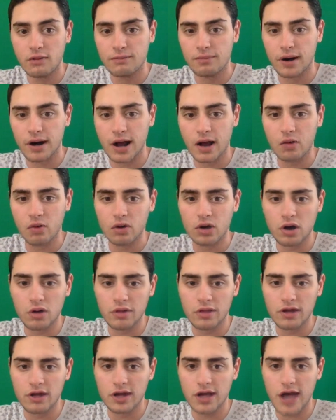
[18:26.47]
but I will go
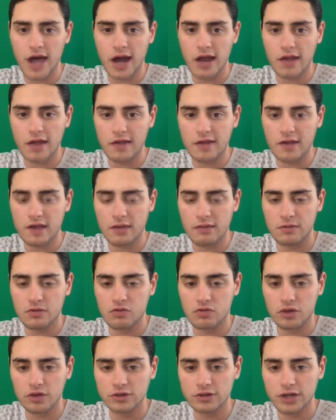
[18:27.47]
with Indiana. That team is
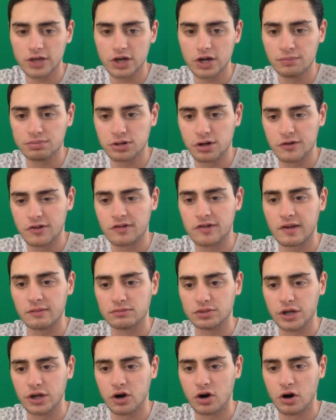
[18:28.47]
really good. Plus
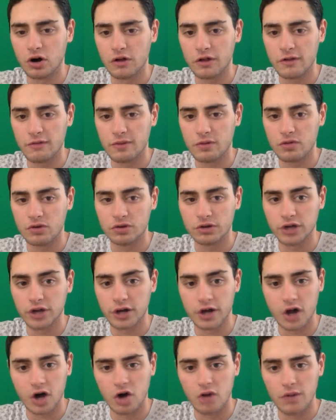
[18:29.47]
Assembly Hall, they've been really good
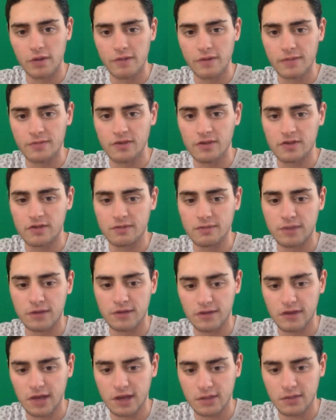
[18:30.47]
at home. They've upset some big
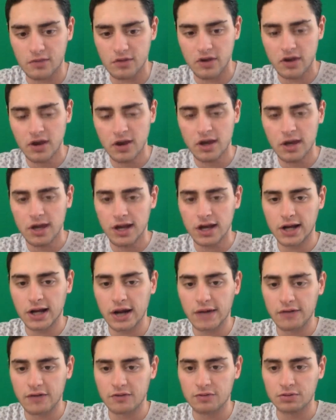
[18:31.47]
teams in
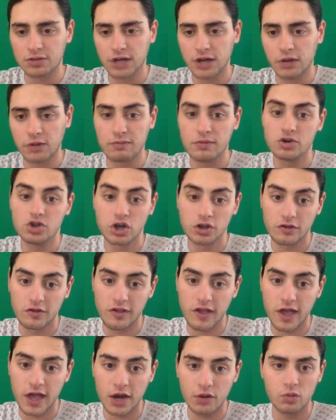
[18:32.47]
conference play with Michigan
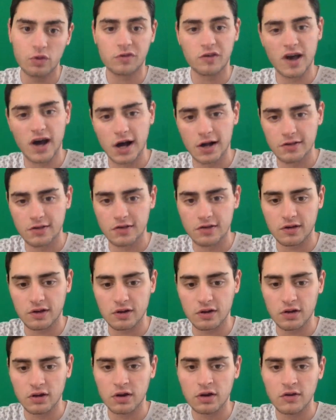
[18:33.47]
State,
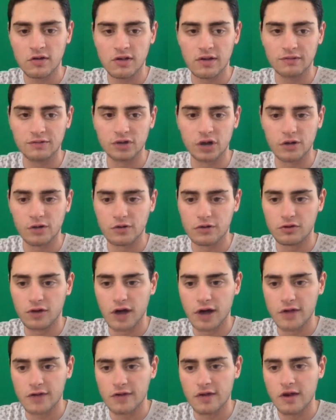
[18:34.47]
Wisconsin, stuff along those
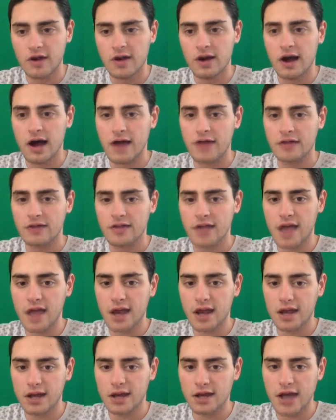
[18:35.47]
lines. I think
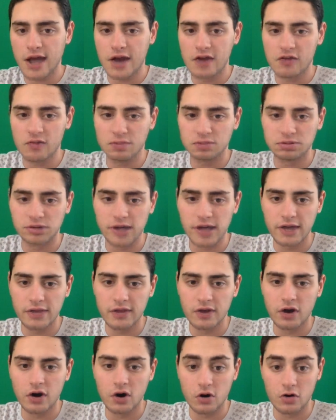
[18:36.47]
that Indiana's played
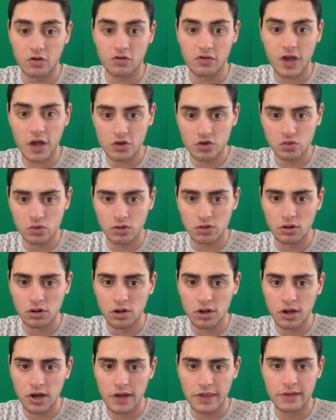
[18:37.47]
the harder schedule,
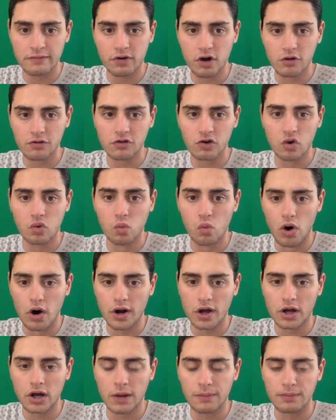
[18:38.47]
and they've also
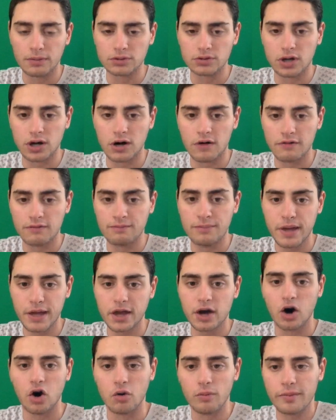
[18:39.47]
won a couple of
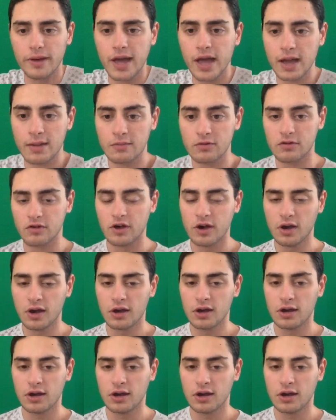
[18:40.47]
big home games.